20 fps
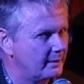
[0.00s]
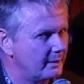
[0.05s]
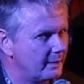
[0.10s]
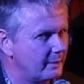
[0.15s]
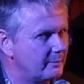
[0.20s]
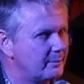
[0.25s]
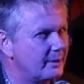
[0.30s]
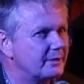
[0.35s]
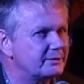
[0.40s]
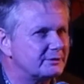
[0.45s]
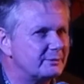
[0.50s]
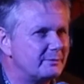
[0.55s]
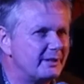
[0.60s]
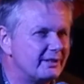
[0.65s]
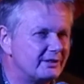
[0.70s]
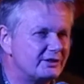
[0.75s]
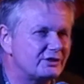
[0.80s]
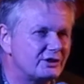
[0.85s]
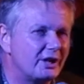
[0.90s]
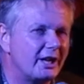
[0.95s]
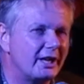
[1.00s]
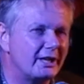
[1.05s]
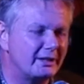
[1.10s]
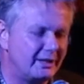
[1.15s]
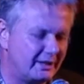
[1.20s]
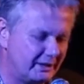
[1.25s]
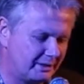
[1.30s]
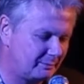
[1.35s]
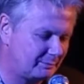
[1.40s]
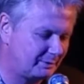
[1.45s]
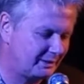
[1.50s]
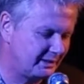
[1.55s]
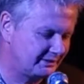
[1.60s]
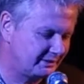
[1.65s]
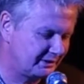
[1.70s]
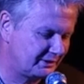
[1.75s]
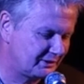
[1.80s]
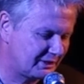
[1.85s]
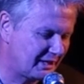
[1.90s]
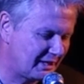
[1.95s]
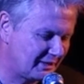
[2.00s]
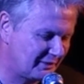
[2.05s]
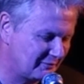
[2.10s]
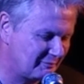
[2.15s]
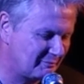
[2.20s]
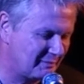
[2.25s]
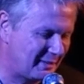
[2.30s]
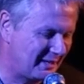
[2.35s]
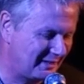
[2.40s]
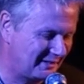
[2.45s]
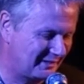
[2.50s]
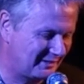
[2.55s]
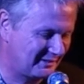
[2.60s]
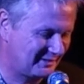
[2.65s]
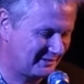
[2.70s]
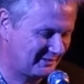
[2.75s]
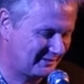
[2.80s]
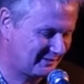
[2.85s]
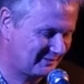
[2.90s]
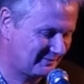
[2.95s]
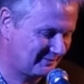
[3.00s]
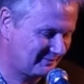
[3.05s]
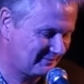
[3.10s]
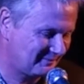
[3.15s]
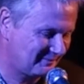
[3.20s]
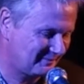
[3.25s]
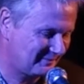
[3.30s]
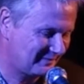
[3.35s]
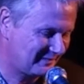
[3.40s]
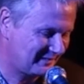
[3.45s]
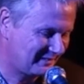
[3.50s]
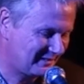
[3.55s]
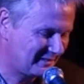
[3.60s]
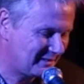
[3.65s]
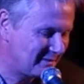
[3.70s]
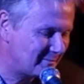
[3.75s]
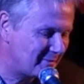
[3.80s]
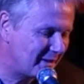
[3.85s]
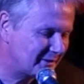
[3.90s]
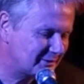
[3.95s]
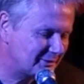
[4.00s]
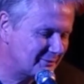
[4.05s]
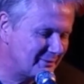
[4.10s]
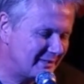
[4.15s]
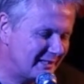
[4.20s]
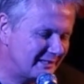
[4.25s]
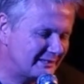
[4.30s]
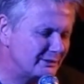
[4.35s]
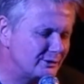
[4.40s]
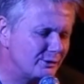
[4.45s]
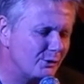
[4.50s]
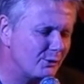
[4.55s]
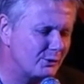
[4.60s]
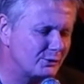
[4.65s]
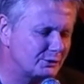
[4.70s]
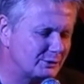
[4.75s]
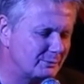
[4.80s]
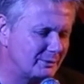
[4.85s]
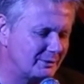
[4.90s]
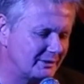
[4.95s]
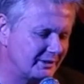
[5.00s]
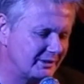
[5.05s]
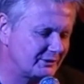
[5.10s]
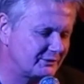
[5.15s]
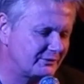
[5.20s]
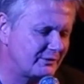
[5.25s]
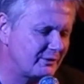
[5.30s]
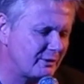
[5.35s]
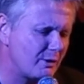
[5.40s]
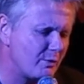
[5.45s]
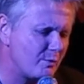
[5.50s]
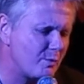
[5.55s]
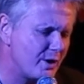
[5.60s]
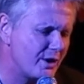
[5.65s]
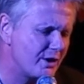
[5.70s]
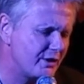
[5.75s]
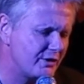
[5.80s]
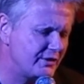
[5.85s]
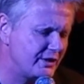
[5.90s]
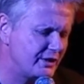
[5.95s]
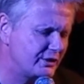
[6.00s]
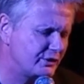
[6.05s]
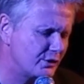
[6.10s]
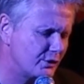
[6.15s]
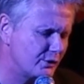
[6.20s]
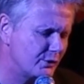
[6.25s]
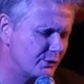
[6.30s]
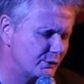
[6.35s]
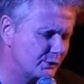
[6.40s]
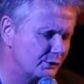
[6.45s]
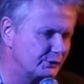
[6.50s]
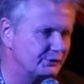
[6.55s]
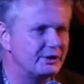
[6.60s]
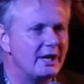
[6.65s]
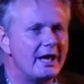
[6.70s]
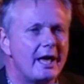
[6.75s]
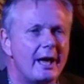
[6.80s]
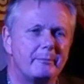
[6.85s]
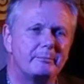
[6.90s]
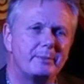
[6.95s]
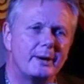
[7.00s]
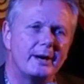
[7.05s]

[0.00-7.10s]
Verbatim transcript: and part of me is shiny in a pleasing shade of pink. Part of me is laudable, it's for a worthy cause, and